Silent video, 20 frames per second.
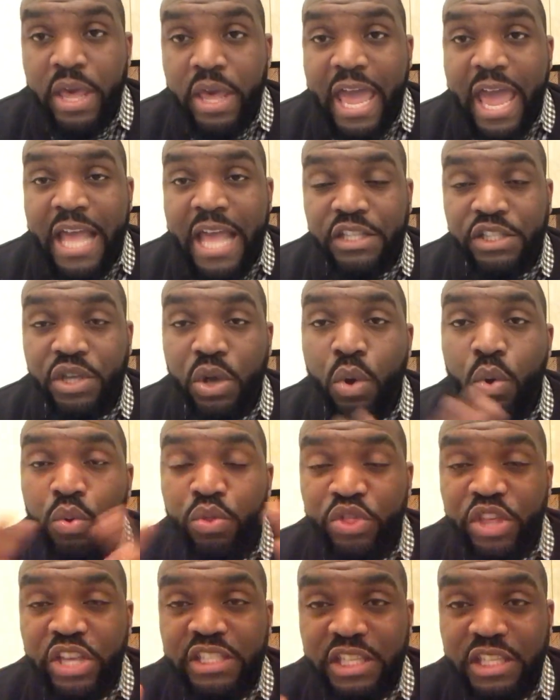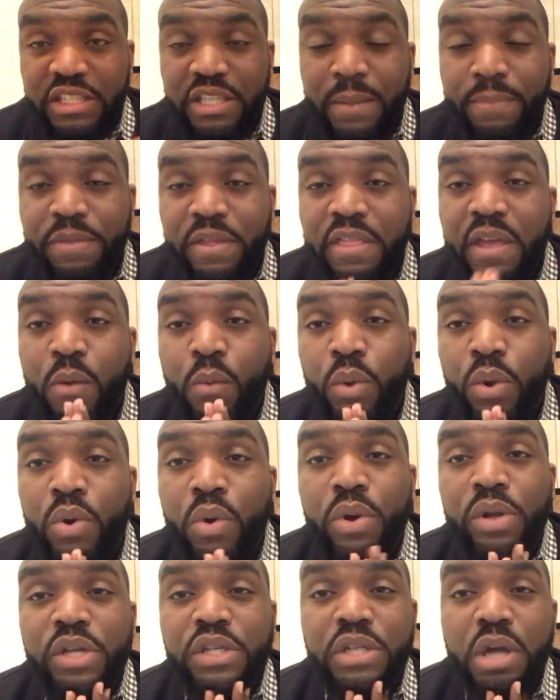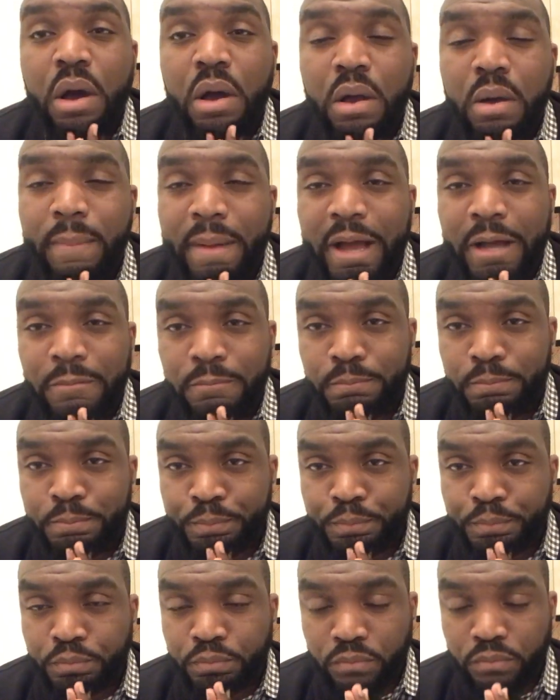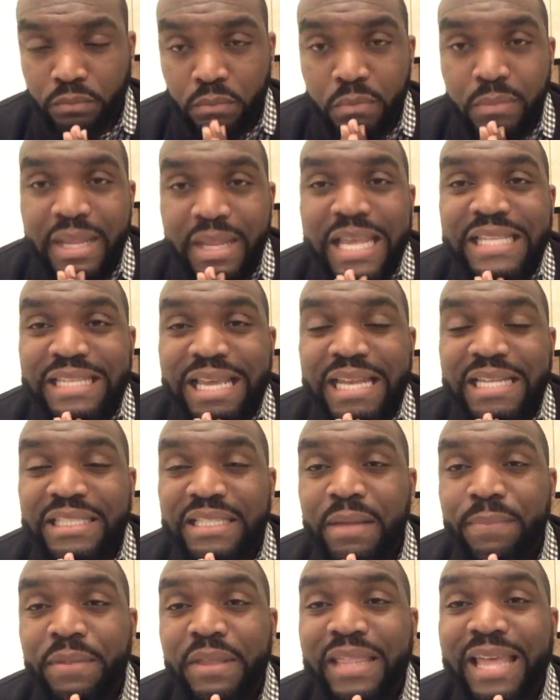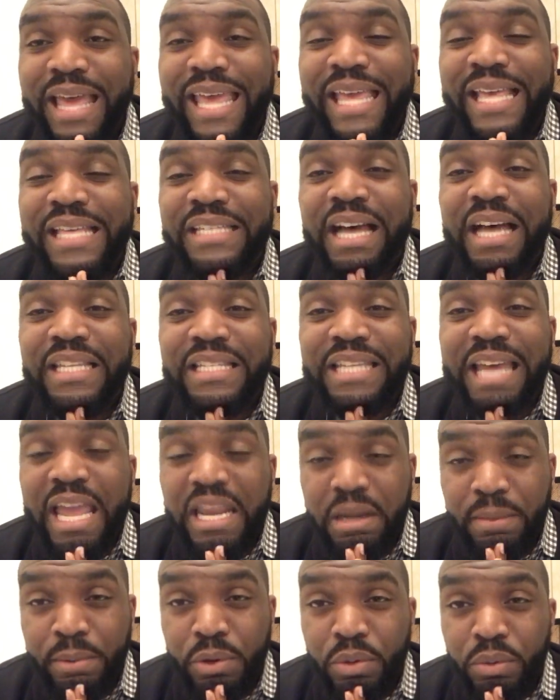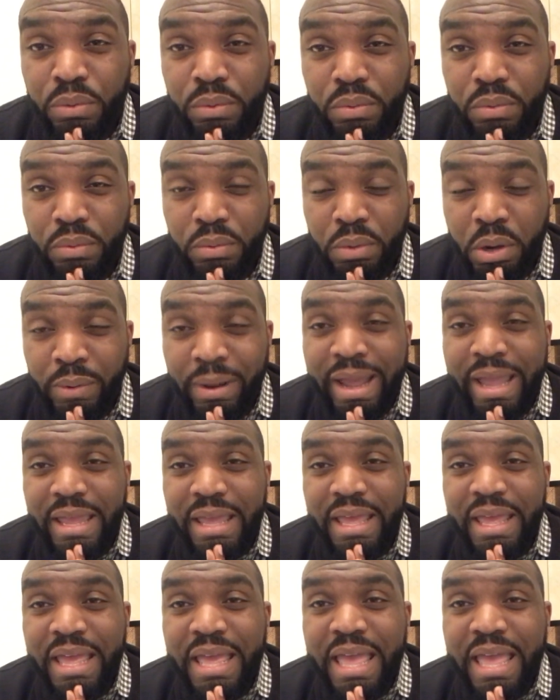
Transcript: And so this is something that we're going to talk about, is that it's something that is attainable, all right?